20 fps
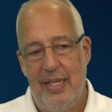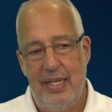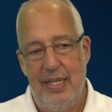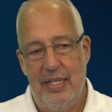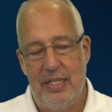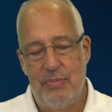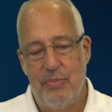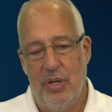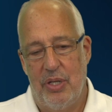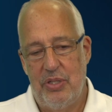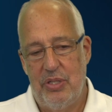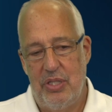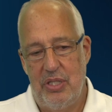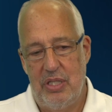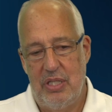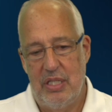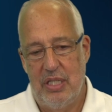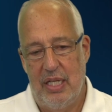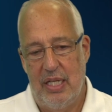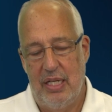as much
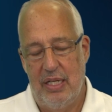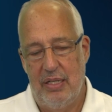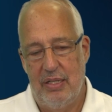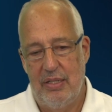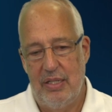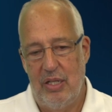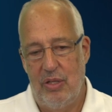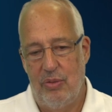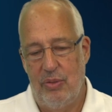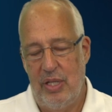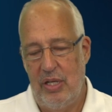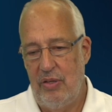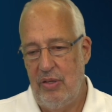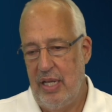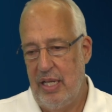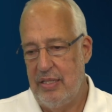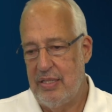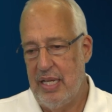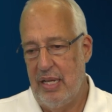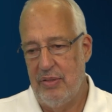as,
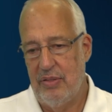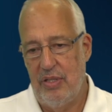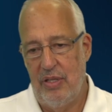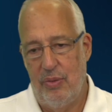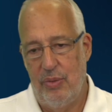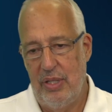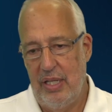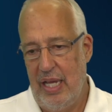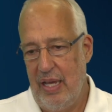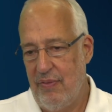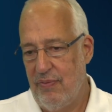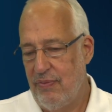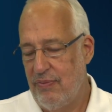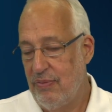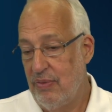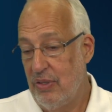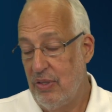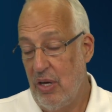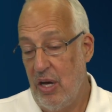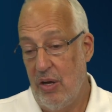internet's out there, we have
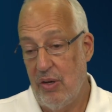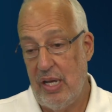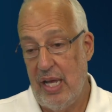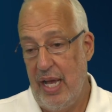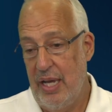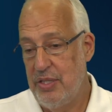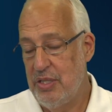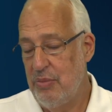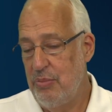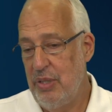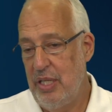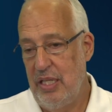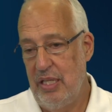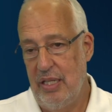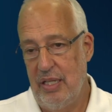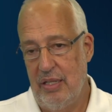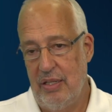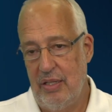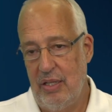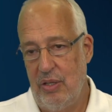all kinds of
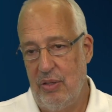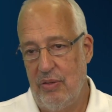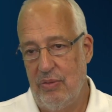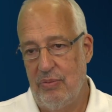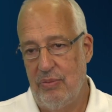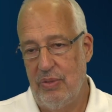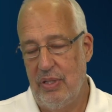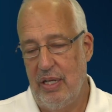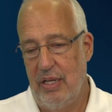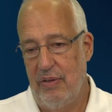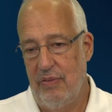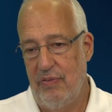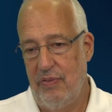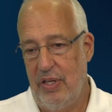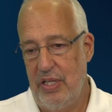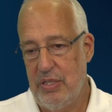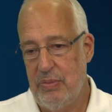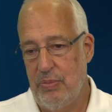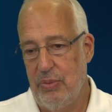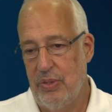media,
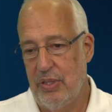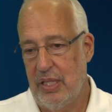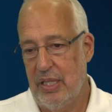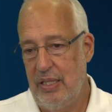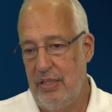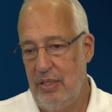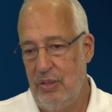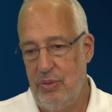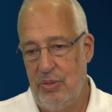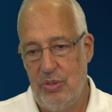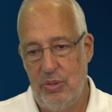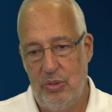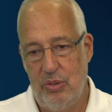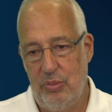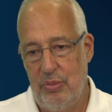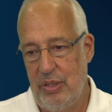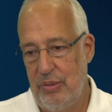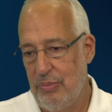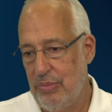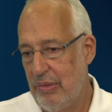Facebook and
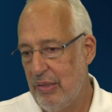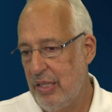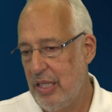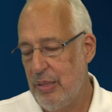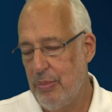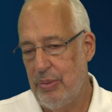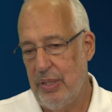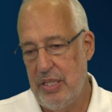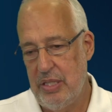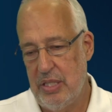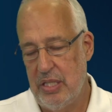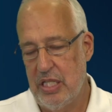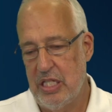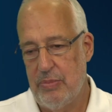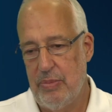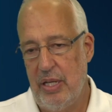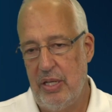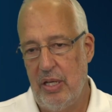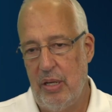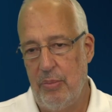YouTube and plenty of places to
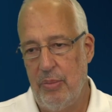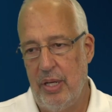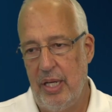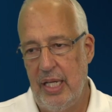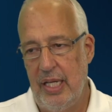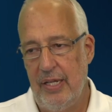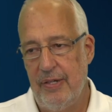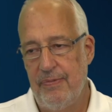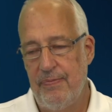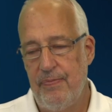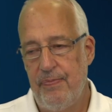spend our money.